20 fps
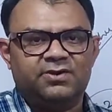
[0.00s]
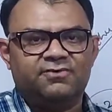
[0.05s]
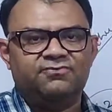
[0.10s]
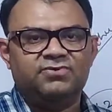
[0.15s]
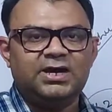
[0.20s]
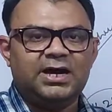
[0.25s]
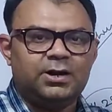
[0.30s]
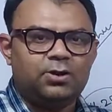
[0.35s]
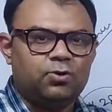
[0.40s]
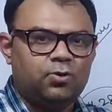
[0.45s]

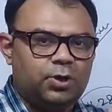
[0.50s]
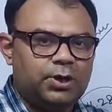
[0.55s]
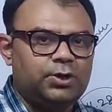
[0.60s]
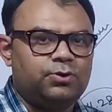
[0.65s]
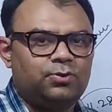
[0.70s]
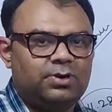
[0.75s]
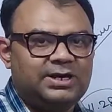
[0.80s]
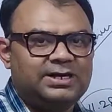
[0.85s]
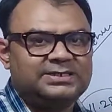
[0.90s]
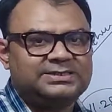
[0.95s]
we are going
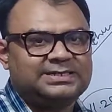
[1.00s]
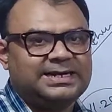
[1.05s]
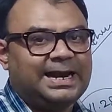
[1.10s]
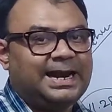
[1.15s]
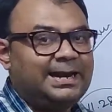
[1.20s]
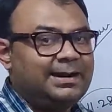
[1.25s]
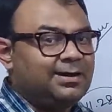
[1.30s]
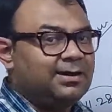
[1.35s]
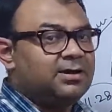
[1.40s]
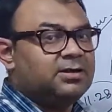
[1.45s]
to
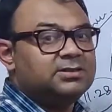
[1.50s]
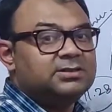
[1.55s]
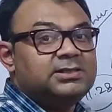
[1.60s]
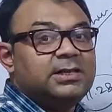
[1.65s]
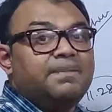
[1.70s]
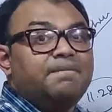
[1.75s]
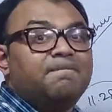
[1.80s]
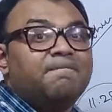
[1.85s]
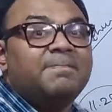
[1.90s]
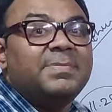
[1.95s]
understand the
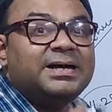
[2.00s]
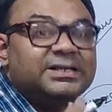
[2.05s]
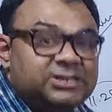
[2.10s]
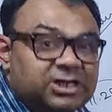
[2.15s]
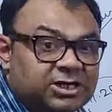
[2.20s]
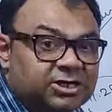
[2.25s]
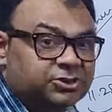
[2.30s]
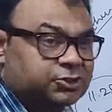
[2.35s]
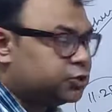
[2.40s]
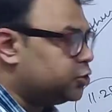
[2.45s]

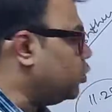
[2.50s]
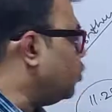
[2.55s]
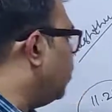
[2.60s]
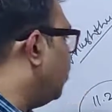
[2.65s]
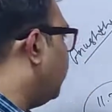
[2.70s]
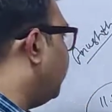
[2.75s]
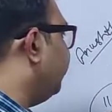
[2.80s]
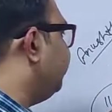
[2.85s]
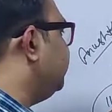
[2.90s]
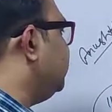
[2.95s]
methods
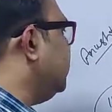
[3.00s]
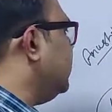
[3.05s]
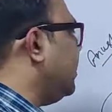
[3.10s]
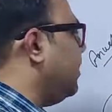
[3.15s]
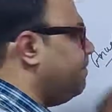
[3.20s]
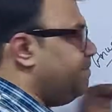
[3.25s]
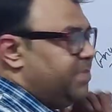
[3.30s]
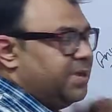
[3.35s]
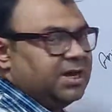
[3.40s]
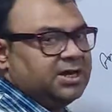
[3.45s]
of the
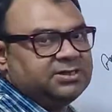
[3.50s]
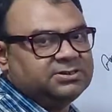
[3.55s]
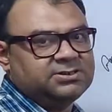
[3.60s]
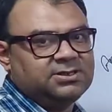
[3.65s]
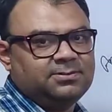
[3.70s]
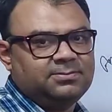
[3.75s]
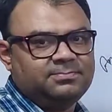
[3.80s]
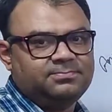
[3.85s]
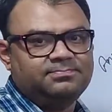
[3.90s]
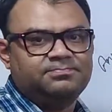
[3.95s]
Abhyasa.
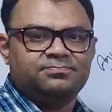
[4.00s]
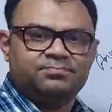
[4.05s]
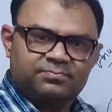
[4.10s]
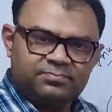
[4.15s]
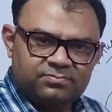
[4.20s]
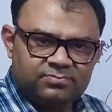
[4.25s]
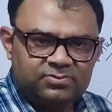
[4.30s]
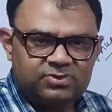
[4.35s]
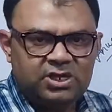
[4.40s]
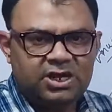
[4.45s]

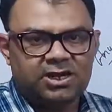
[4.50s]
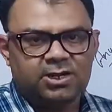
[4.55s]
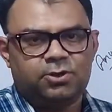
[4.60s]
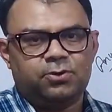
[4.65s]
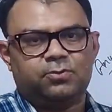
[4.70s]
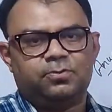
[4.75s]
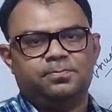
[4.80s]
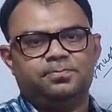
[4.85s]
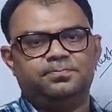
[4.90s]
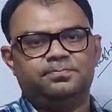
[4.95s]
Thank you.